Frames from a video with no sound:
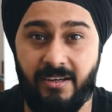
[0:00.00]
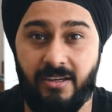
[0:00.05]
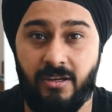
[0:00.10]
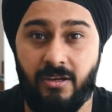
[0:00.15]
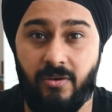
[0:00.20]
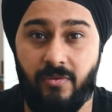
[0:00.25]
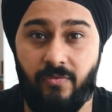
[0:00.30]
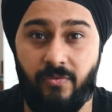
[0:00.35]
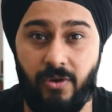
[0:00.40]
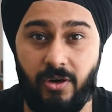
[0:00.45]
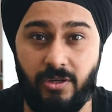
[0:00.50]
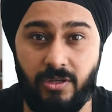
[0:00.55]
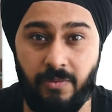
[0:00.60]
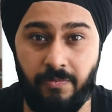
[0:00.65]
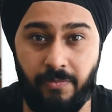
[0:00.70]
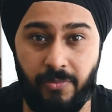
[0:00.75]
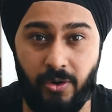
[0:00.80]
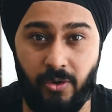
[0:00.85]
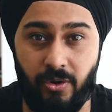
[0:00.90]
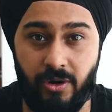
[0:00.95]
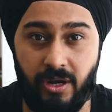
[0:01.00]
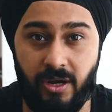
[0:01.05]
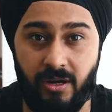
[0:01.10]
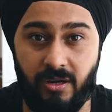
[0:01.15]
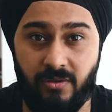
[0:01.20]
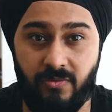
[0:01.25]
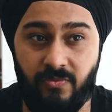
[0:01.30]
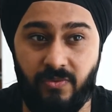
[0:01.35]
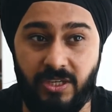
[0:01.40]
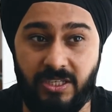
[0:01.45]
for the
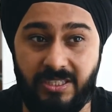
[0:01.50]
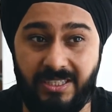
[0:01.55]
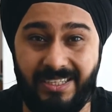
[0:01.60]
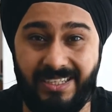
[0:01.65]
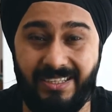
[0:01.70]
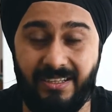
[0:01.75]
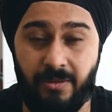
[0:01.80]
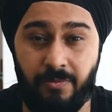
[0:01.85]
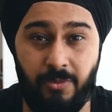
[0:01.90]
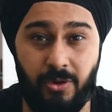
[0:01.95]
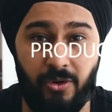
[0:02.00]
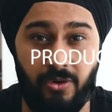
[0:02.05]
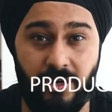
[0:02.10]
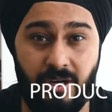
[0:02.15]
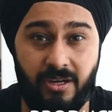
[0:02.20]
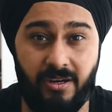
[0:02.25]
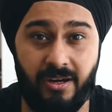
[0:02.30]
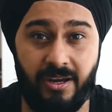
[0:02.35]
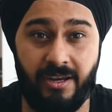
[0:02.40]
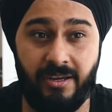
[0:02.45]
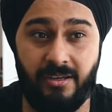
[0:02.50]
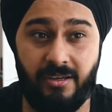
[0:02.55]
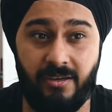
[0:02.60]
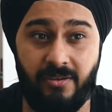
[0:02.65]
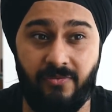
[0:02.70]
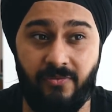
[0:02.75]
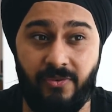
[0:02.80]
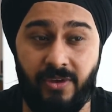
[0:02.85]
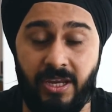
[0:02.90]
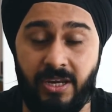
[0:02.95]
product, we see the product
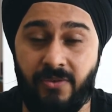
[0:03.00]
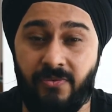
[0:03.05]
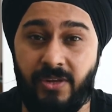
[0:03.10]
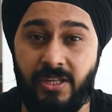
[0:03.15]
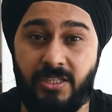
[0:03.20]
ranking very well,